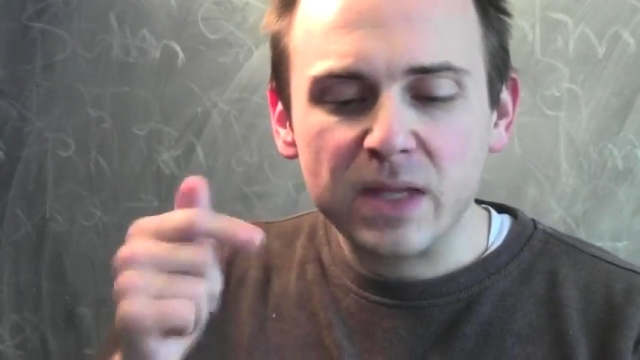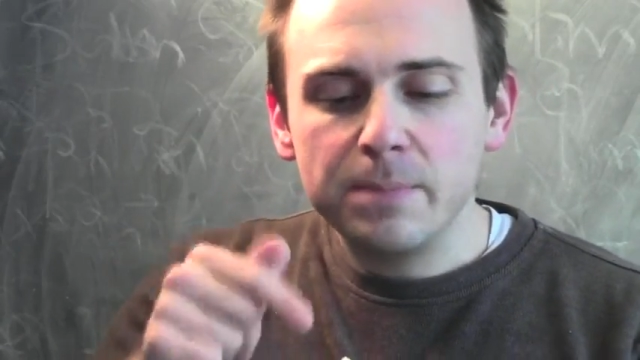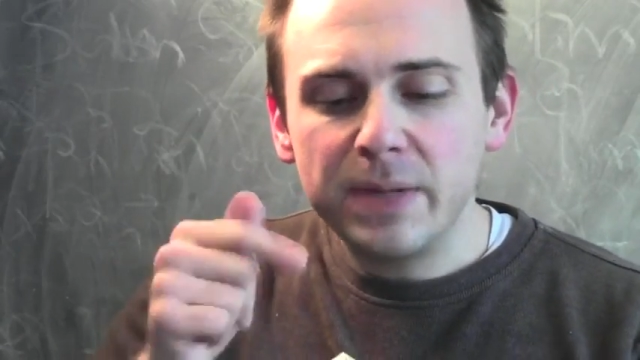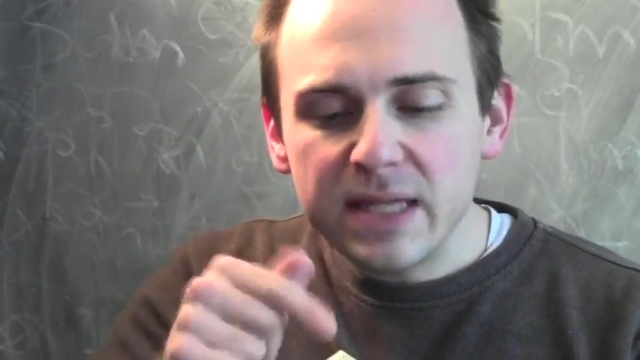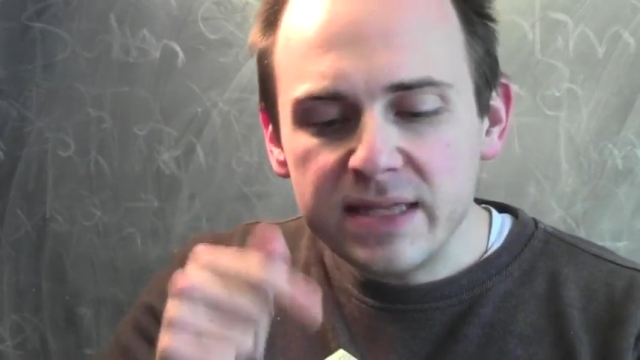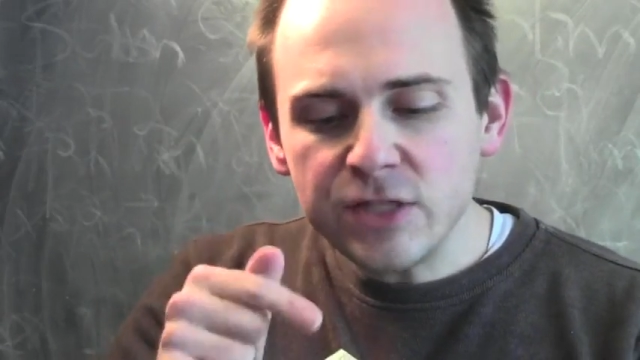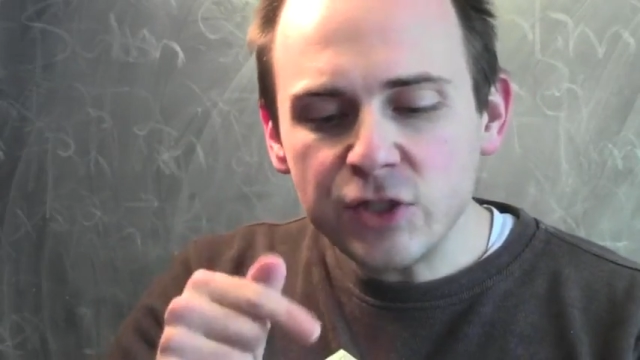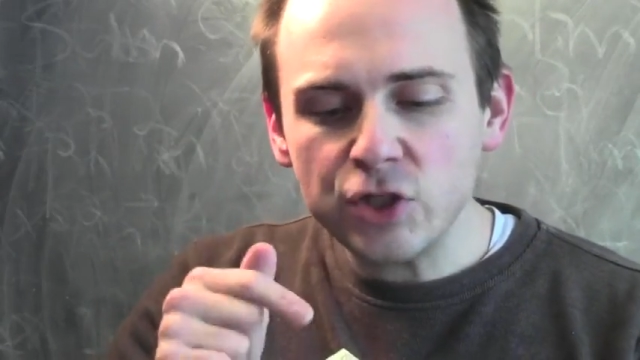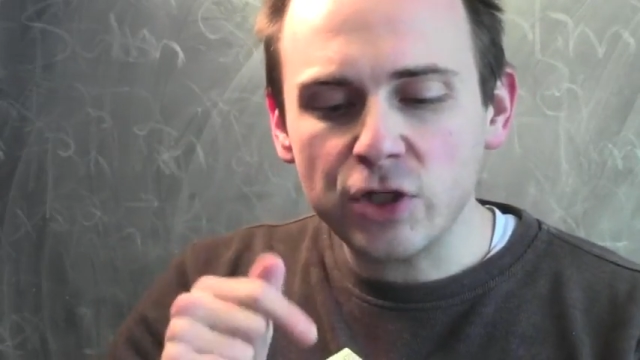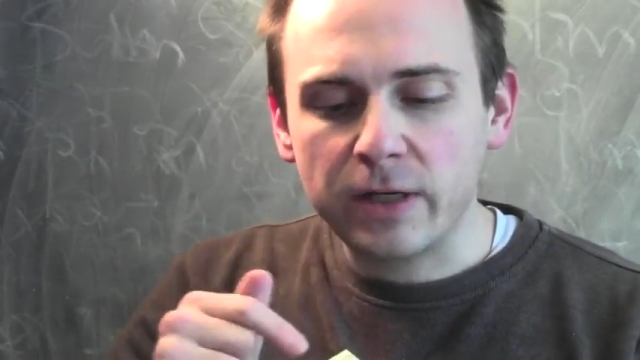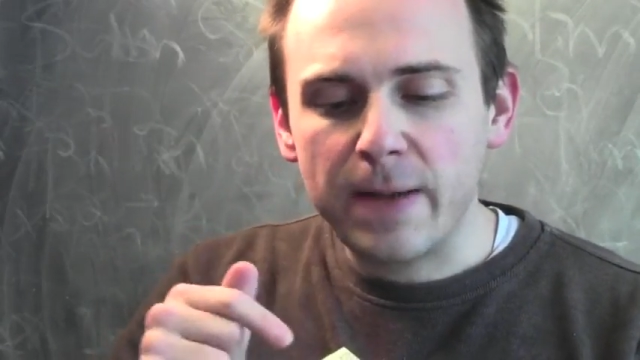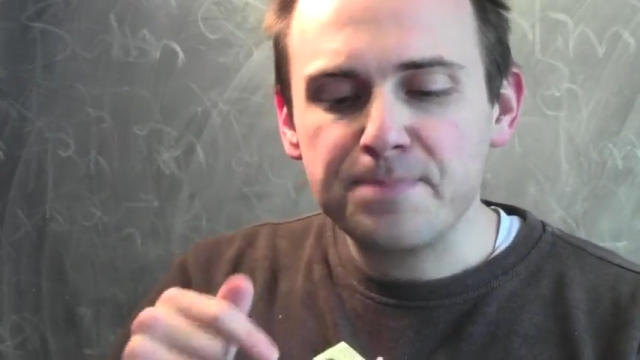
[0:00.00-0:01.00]
But in this
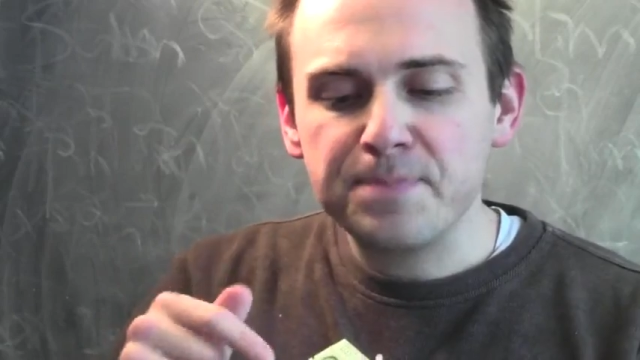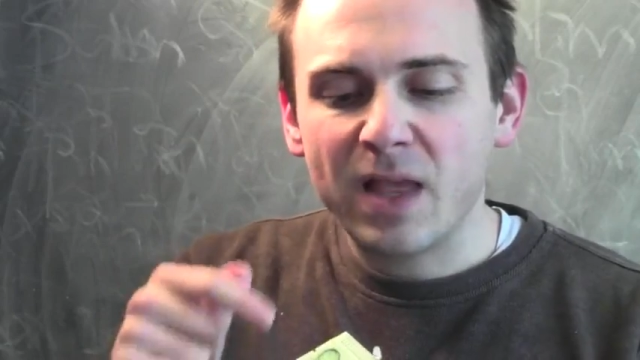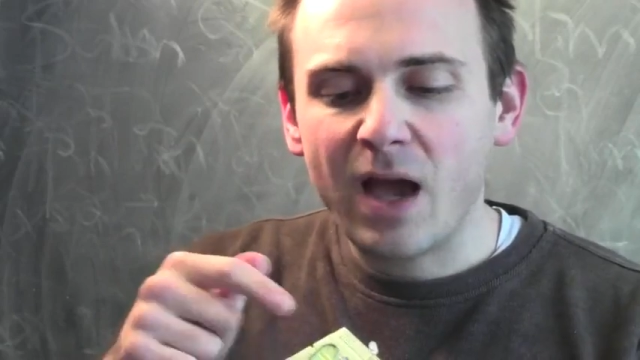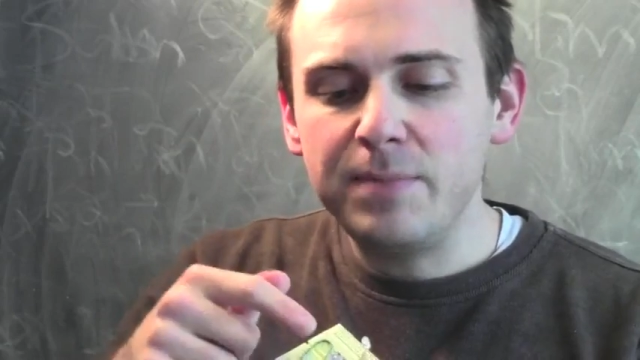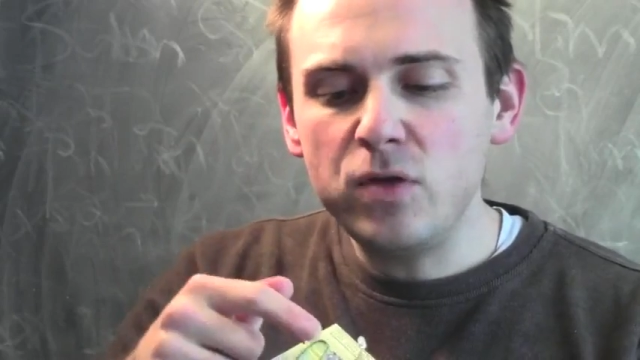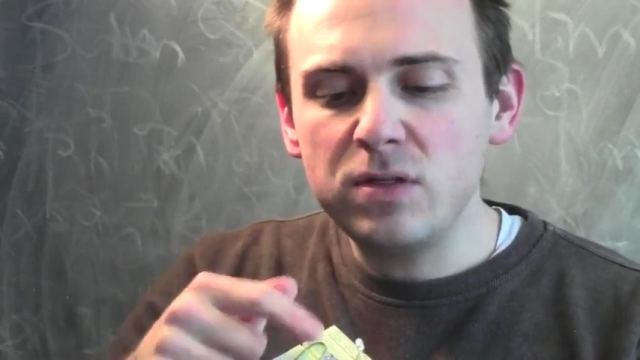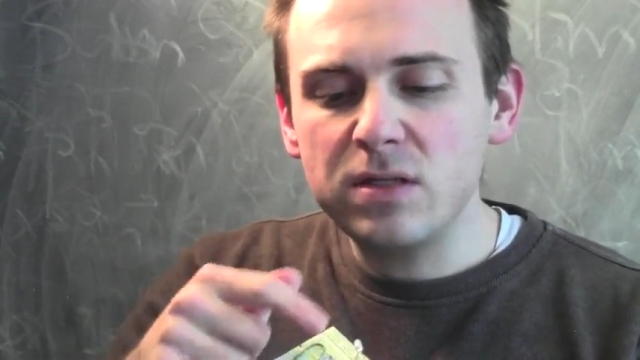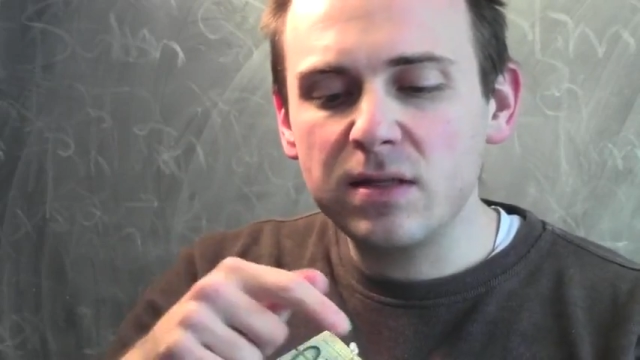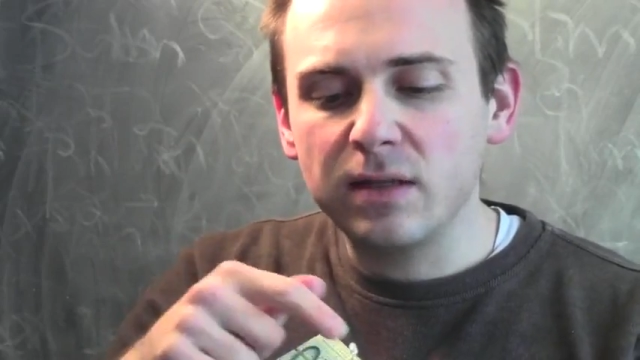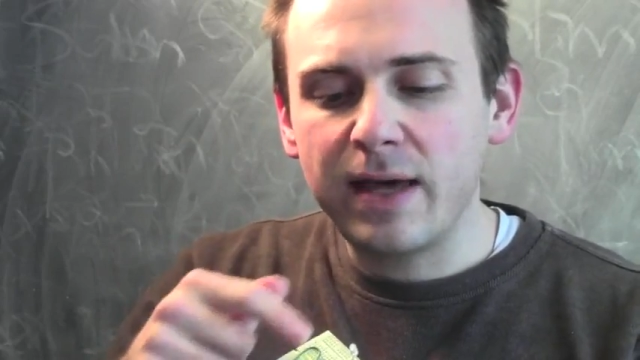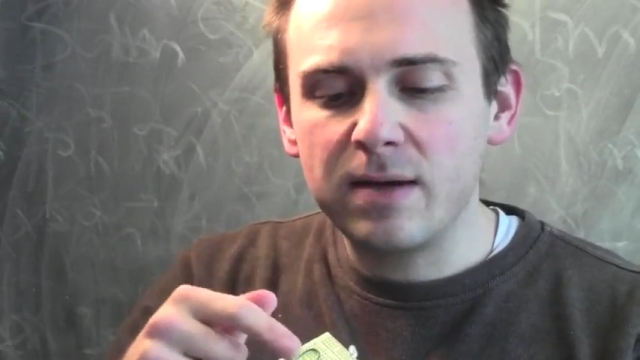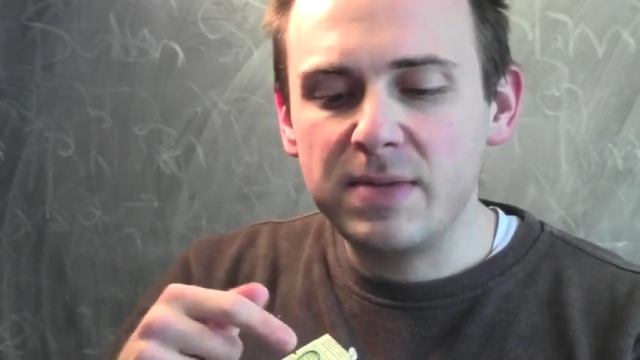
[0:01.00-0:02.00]
circuit, I'm using the
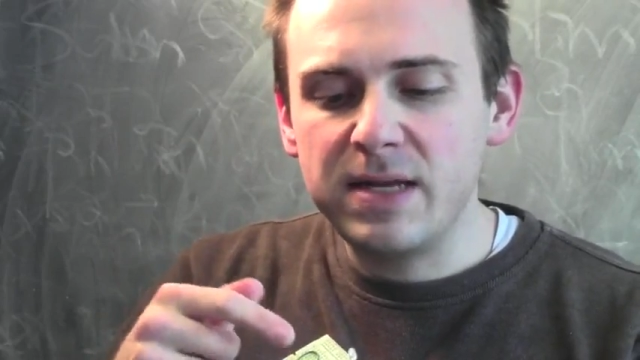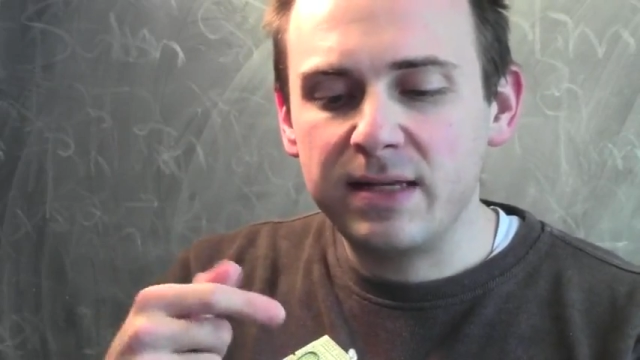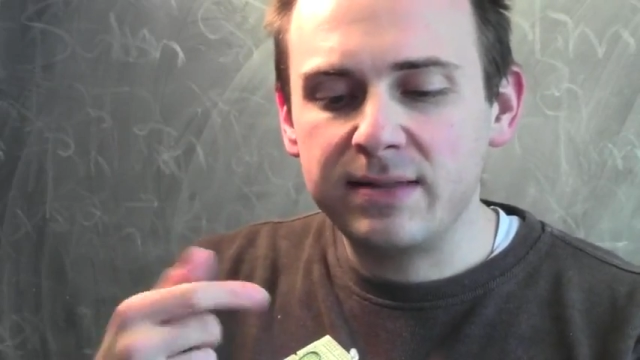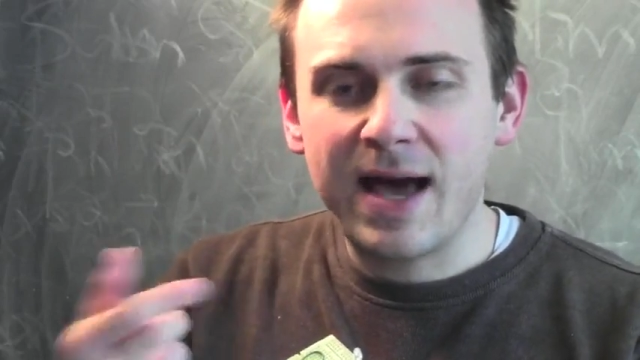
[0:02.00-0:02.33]
light-emitting